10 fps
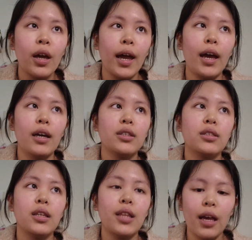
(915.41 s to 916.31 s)
And
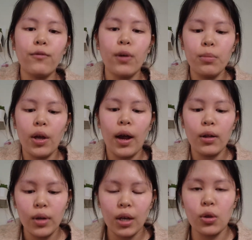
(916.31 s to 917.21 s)
then from there, I
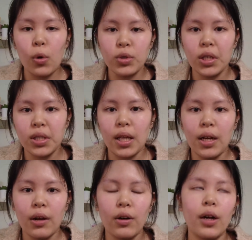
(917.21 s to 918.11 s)
look at the hotels in that
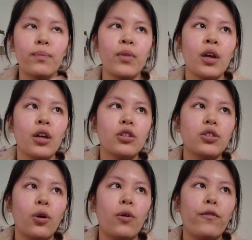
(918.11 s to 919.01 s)
area.
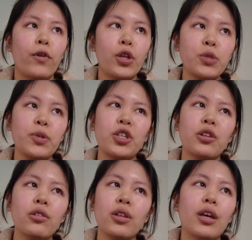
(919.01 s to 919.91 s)
So for this
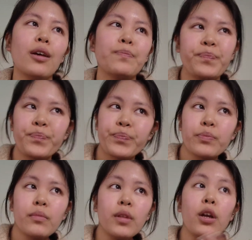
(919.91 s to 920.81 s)
particularly,
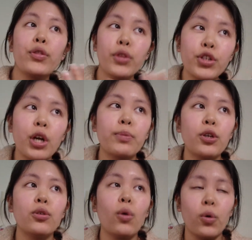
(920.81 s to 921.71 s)
the
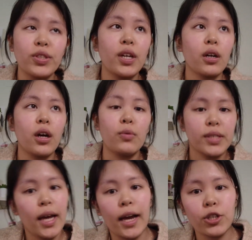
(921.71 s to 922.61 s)
W Osaka
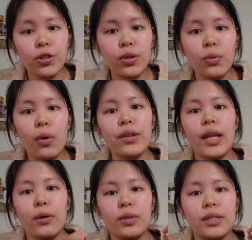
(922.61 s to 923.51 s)
was actually the one
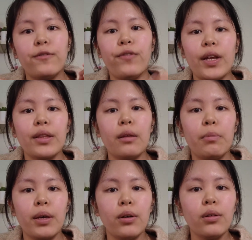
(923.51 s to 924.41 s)
that was fitting the
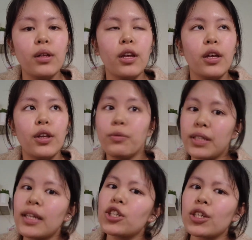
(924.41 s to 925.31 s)
bill. It was
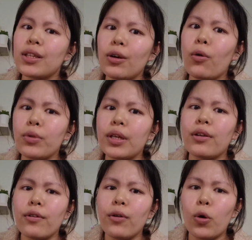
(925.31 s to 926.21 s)
actually the
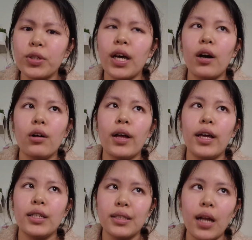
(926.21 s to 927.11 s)
only hotel,
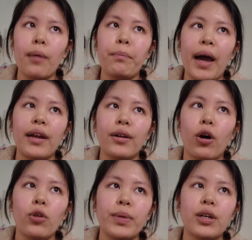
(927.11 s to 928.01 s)
and it's not bad at
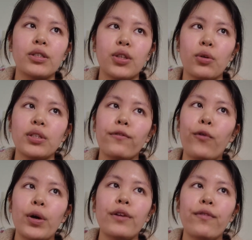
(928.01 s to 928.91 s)
all because there's a
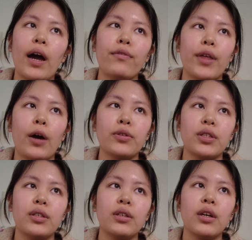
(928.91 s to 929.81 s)

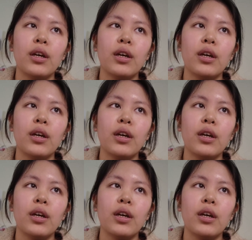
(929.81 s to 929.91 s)
45,000